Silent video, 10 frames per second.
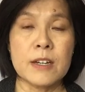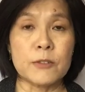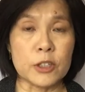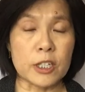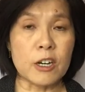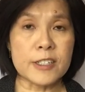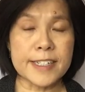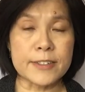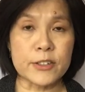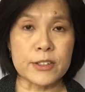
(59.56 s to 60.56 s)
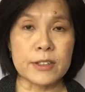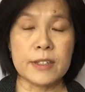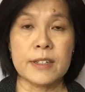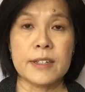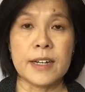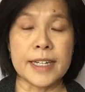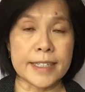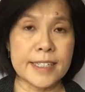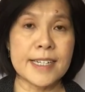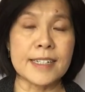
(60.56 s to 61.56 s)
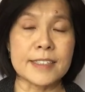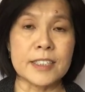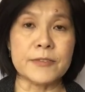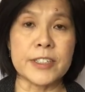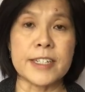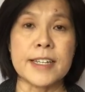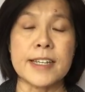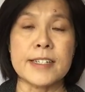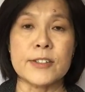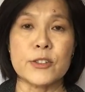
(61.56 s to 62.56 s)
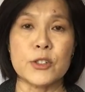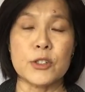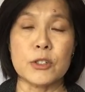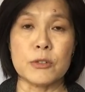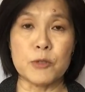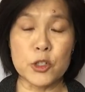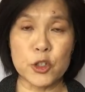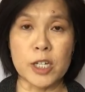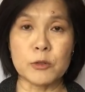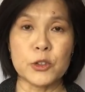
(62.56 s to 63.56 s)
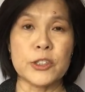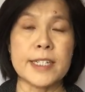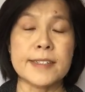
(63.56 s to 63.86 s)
For the call center, a key activity is to reach out to the